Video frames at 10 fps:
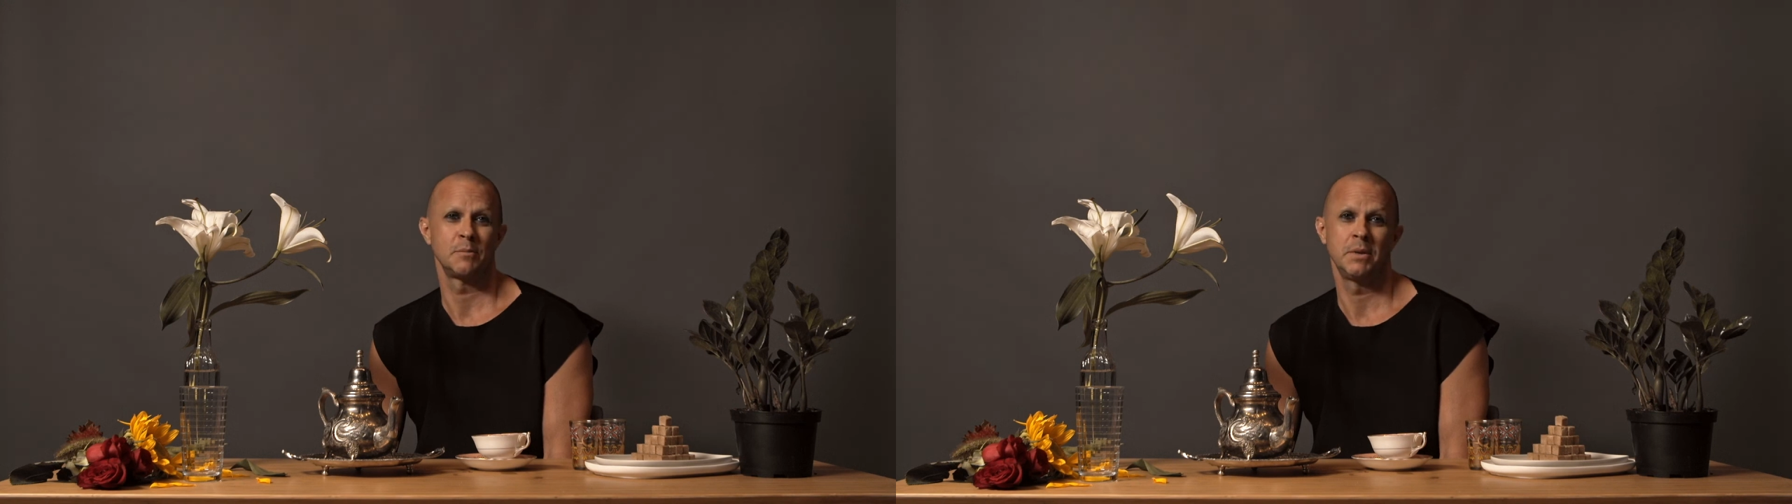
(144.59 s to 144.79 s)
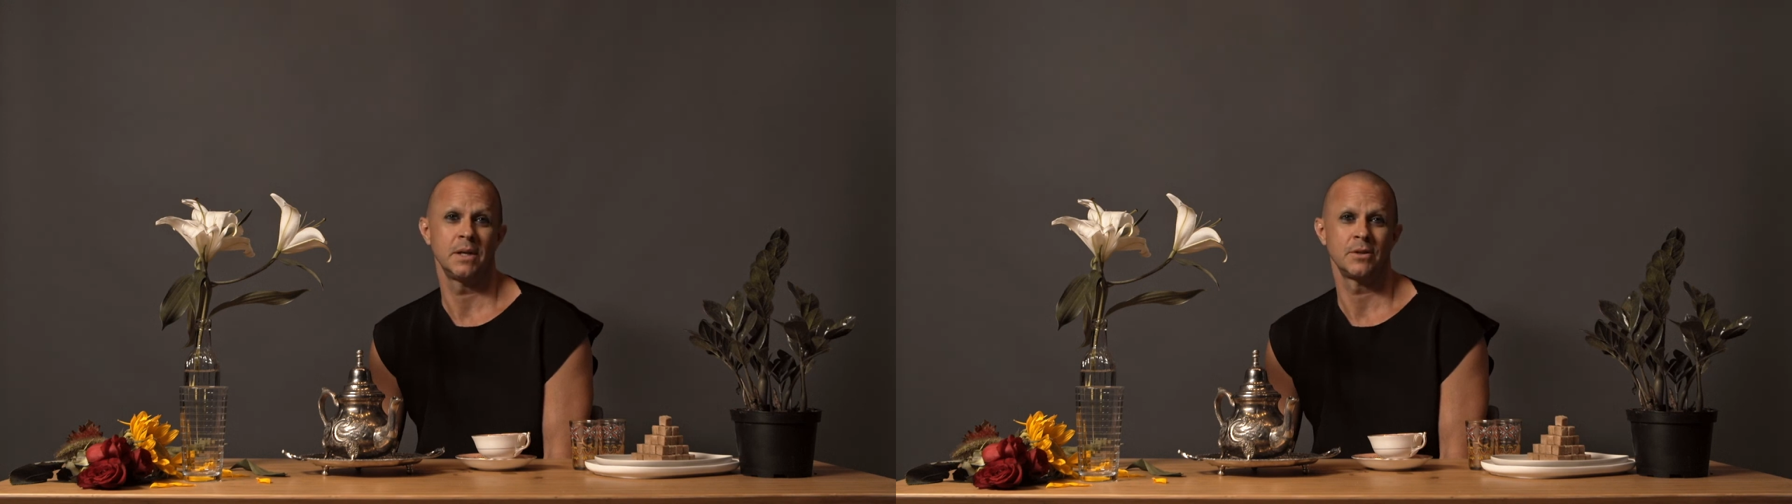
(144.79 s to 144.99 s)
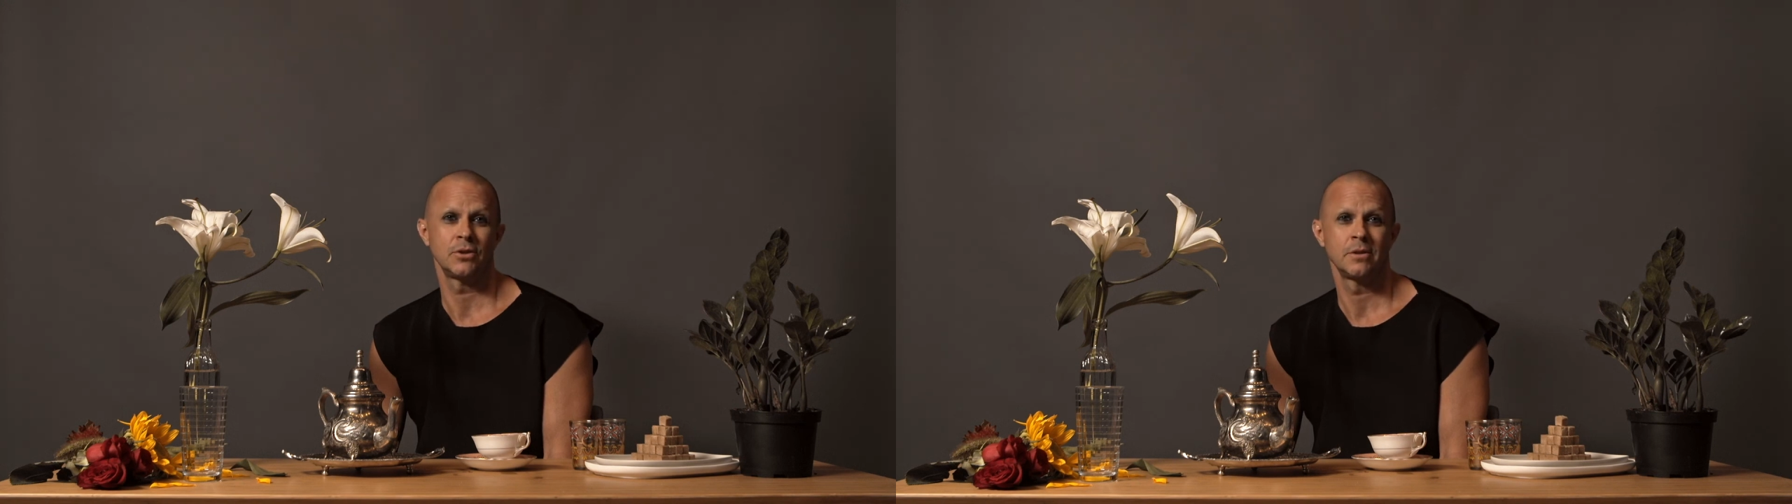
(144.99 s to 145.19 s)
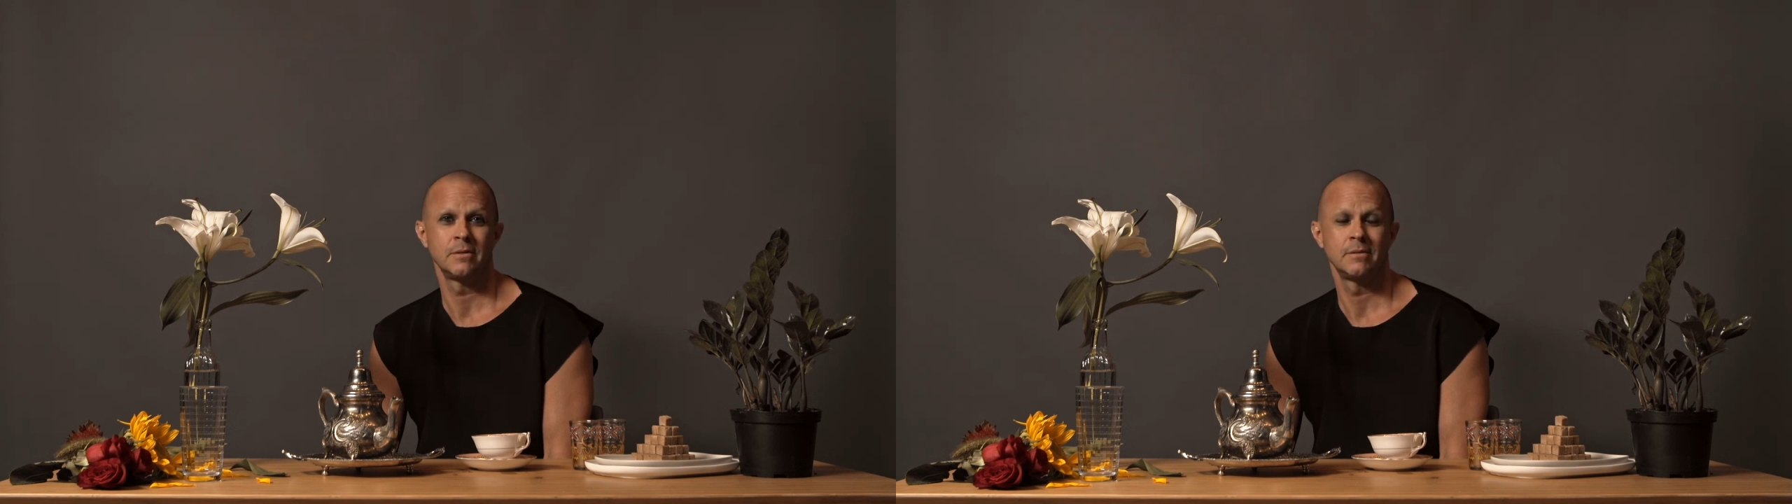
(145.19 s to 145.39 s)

a bitch.